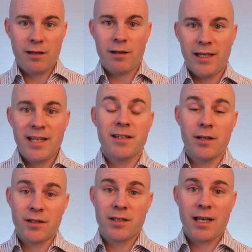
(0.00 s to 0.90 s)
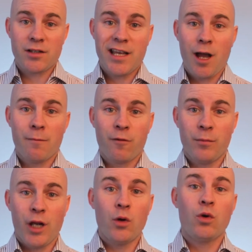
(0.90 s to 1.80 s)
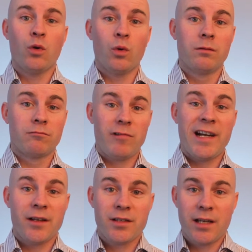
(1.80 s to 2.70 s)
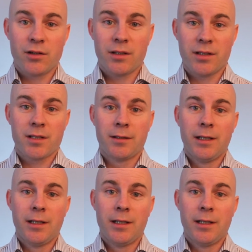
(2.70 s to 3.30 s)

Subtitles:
listeners actually come from local radio stations.